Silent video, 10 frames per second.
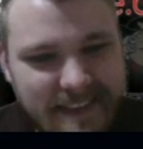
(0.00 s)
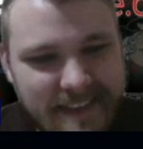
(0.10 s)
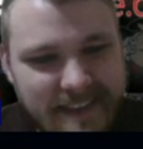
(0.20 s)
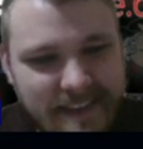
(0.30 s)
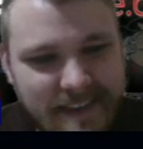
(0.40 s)

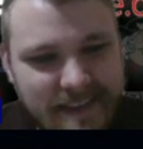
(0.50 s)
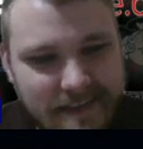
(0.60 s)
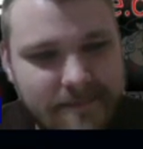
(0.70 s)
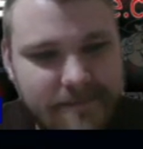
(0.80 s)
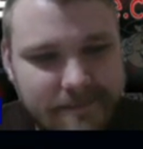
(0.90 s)

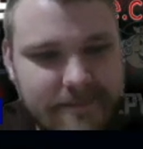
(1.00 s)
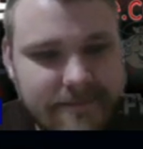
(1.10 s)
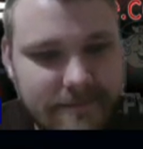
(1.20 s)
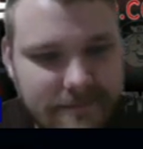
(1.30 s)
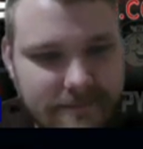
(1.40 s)

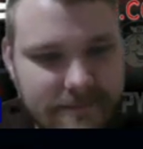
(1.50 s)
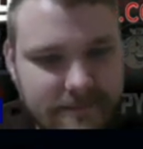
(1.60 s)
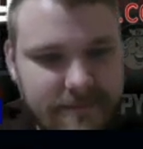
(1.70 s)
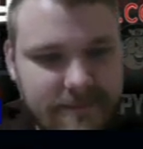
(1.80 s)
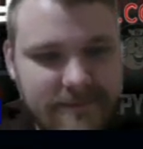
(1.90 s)

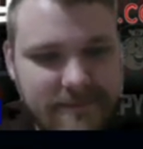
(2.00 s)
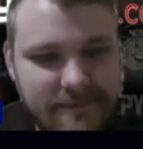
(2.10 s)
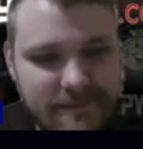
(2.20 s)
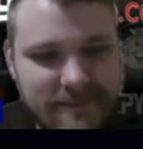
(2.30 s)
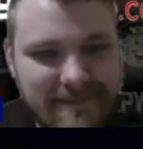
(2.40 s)

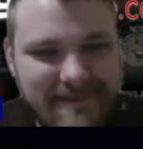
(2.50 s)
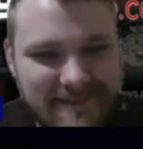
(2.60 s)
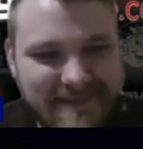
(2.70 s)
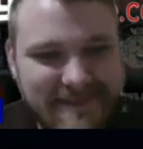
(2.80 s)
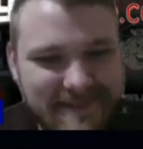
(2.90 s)

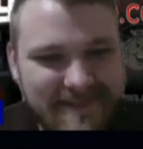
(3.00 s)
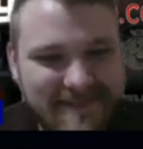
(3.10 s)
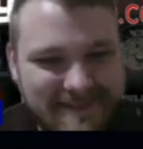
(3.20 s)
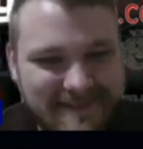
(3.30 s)
(not speaking)